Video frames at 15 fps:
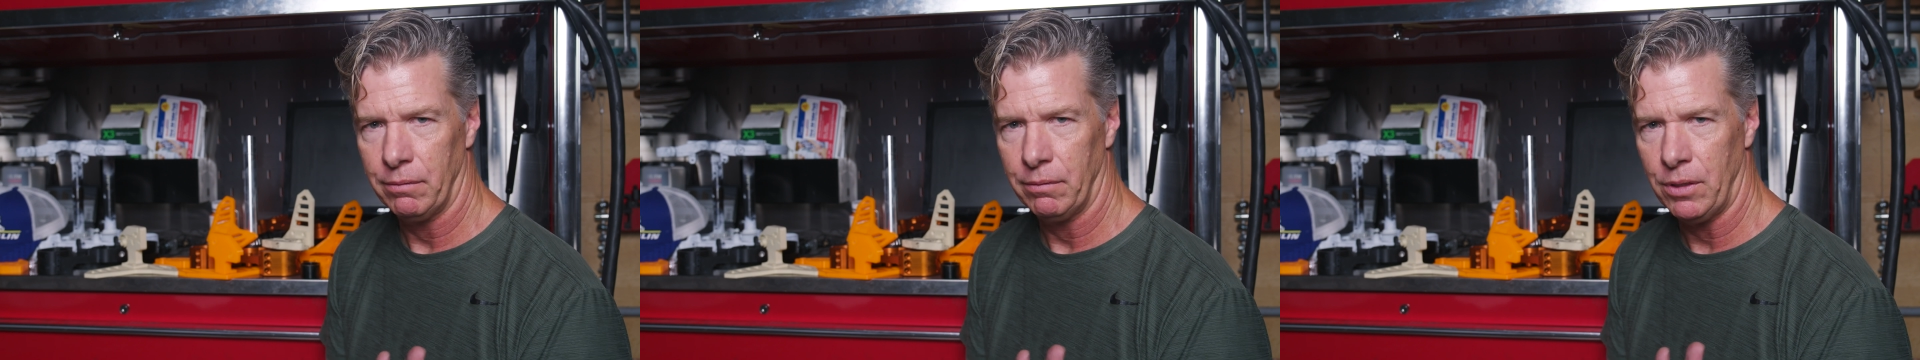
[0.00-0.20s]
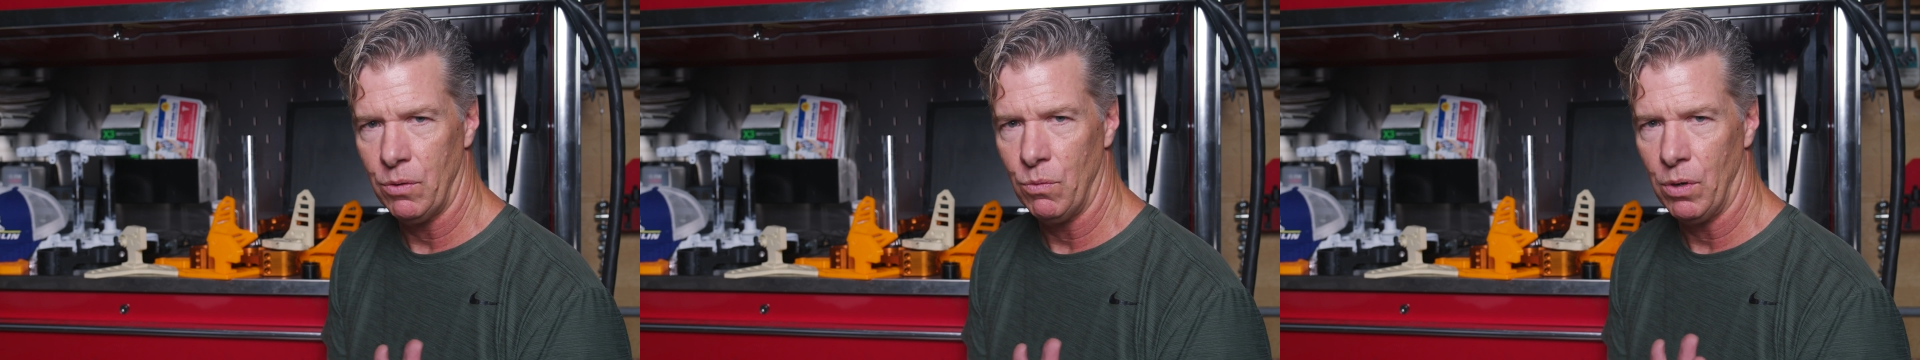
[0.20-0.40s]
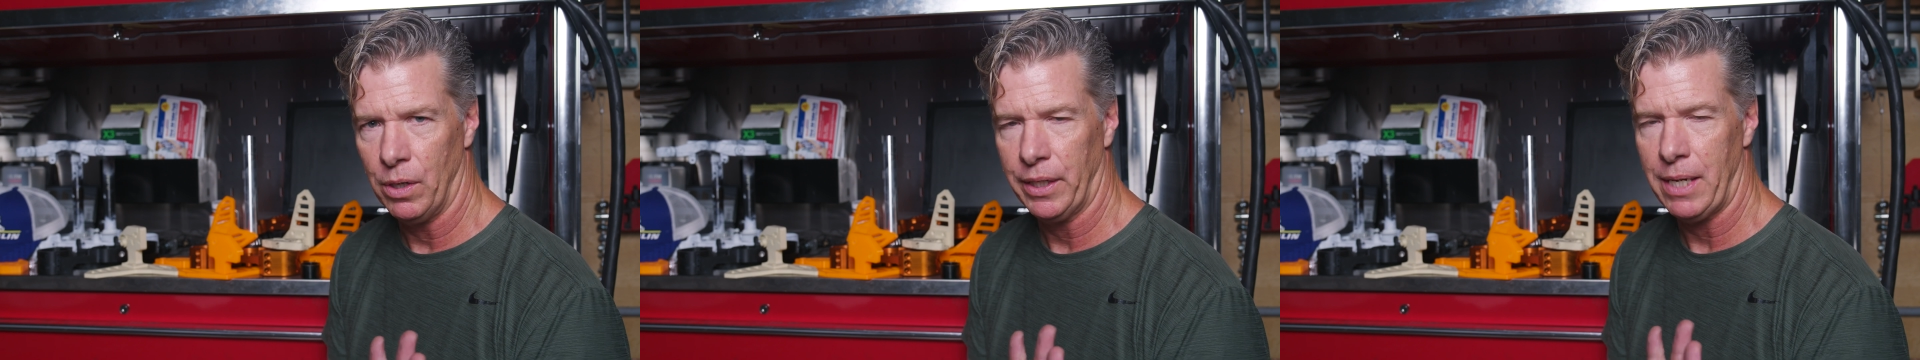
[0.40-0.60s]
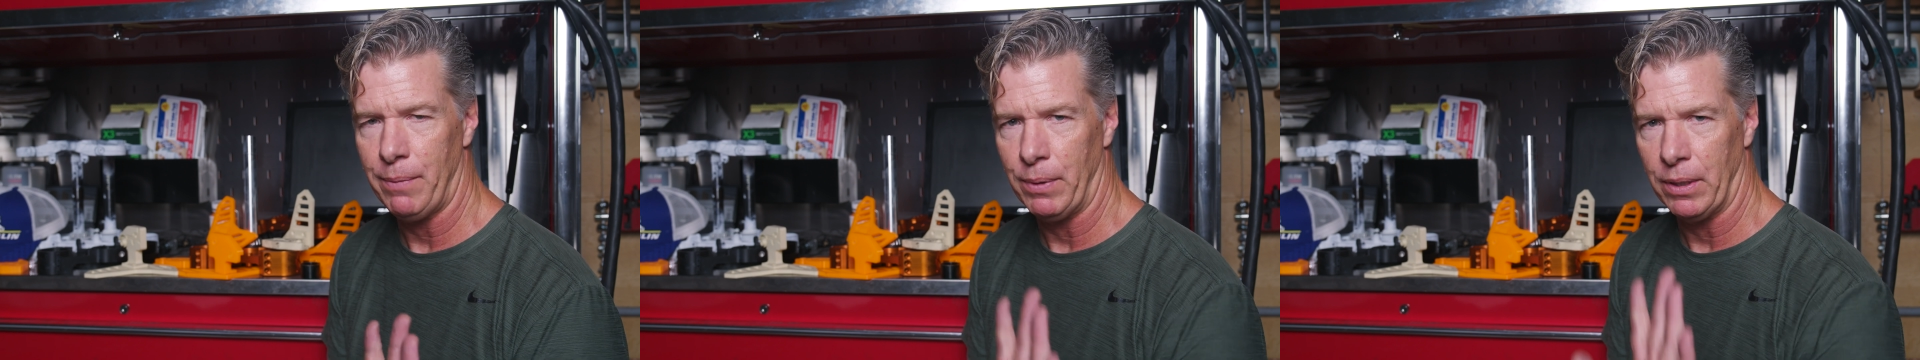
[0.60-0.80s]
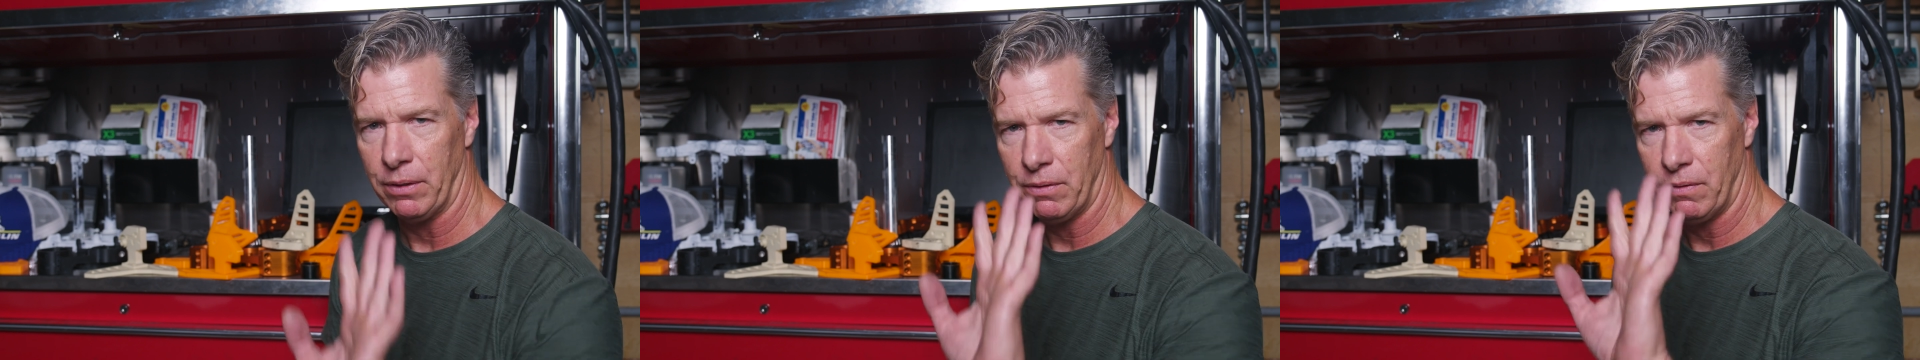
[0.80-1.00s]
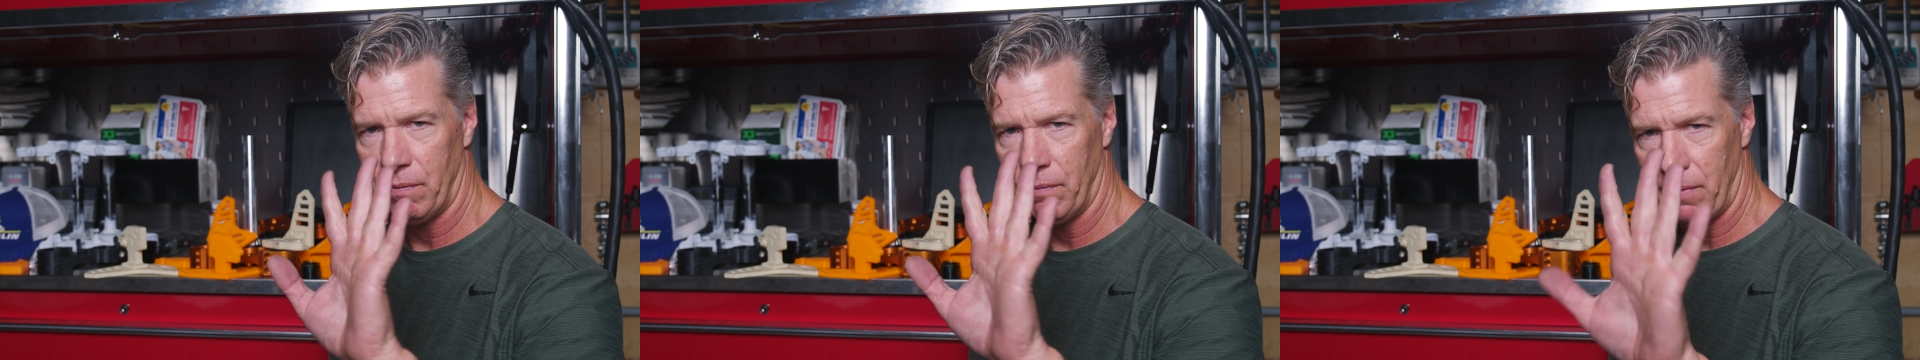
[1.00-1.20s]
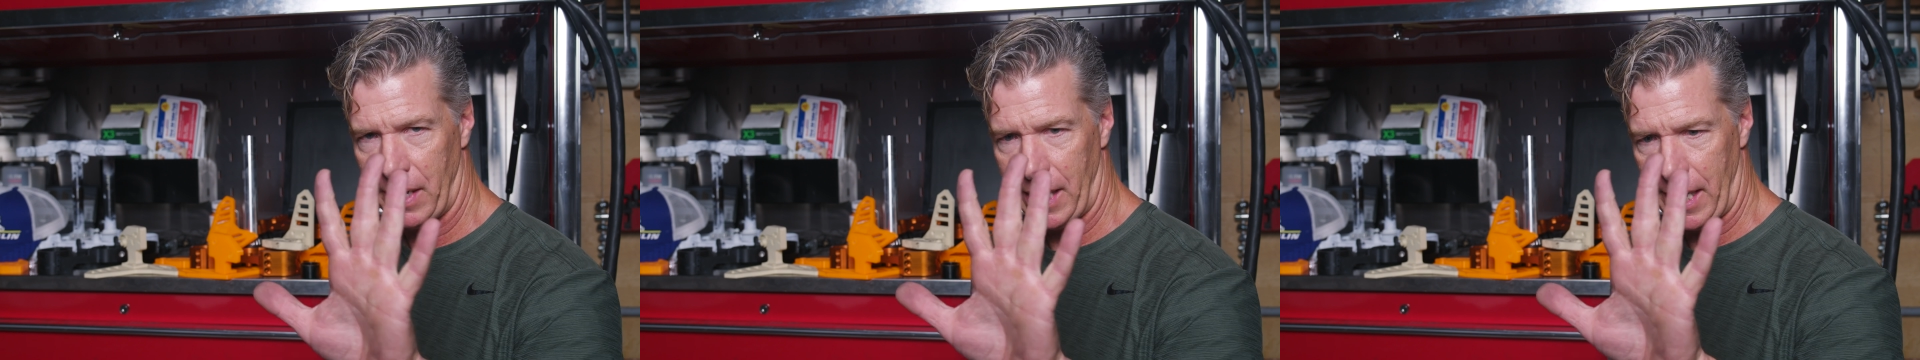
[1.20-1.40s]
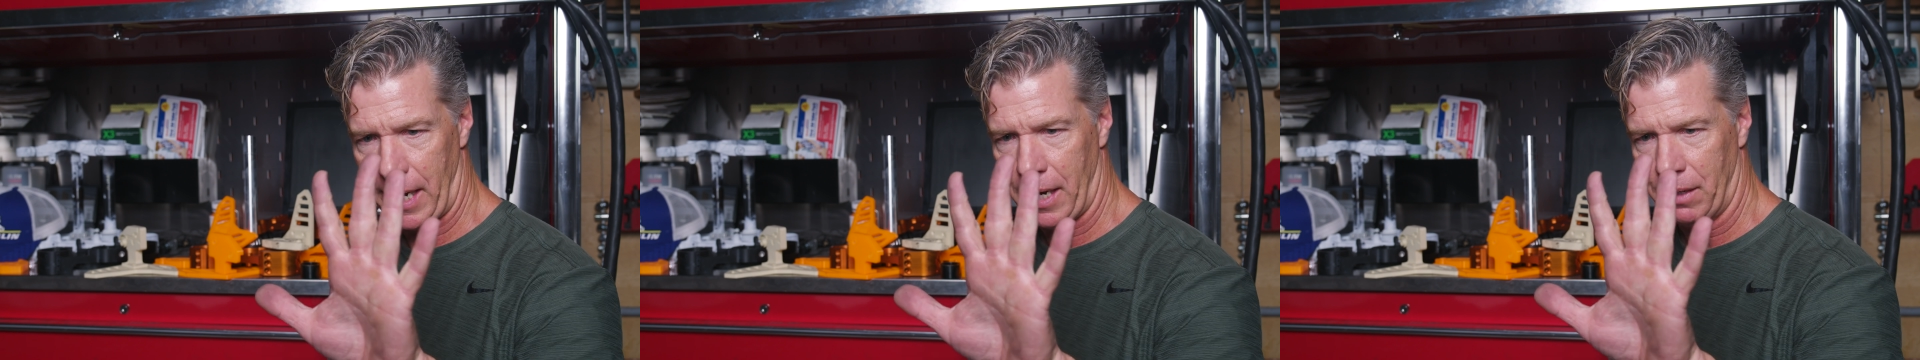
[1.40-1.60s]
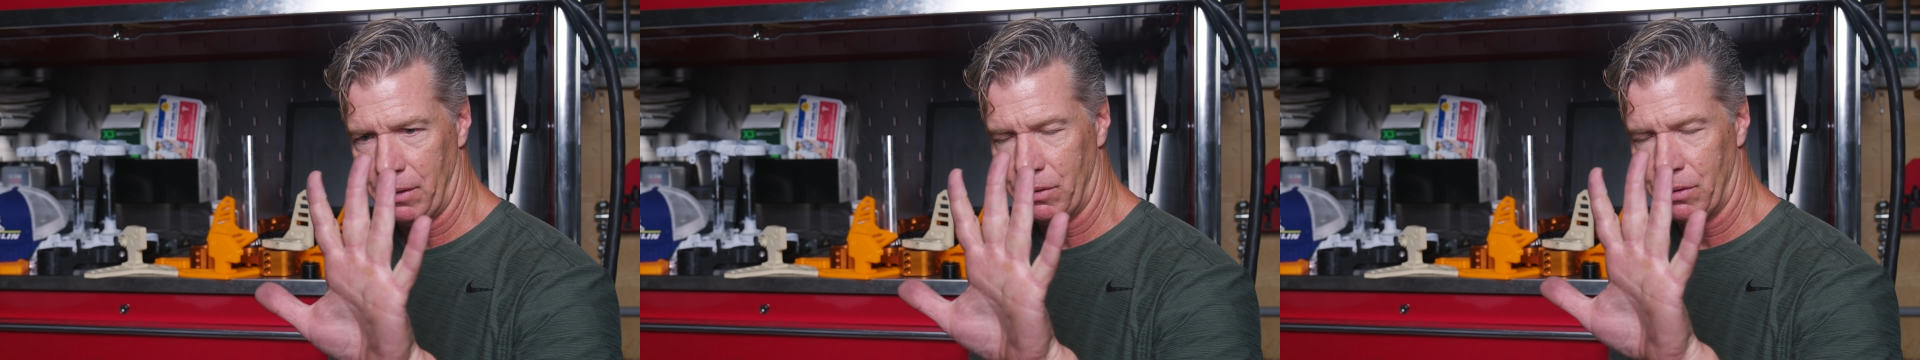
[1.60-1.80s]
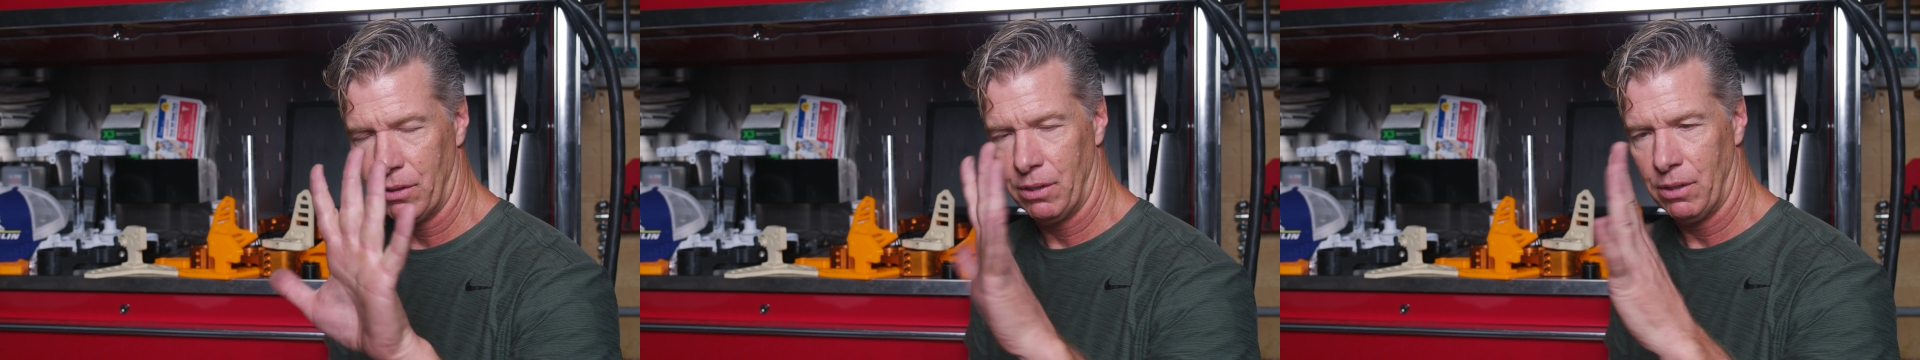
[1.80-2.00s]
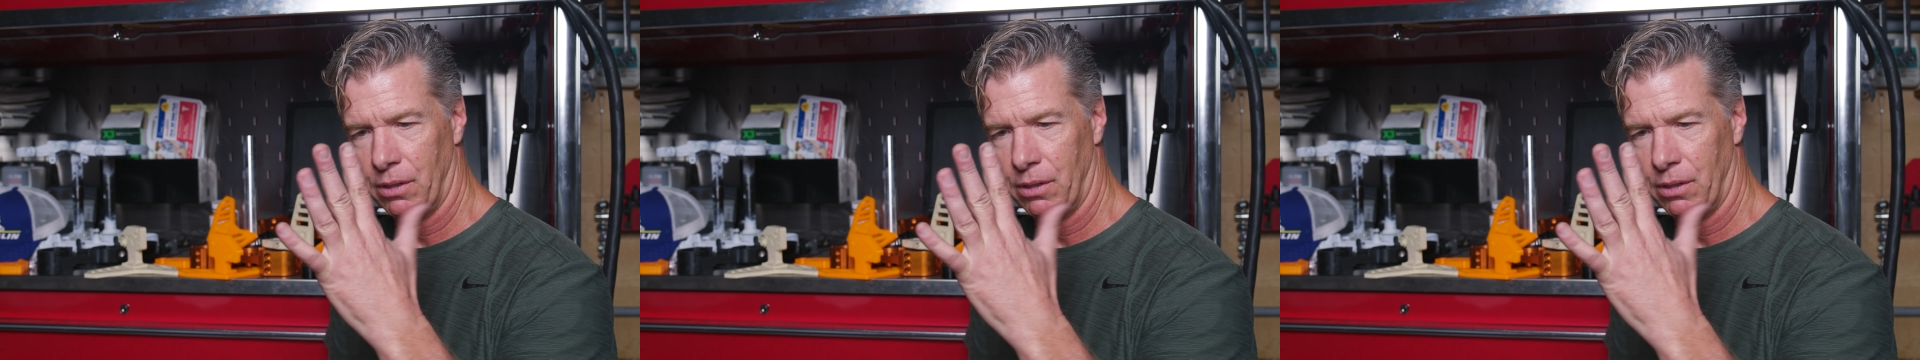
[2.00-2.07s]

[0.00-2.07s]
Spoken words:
You want to keep your hands,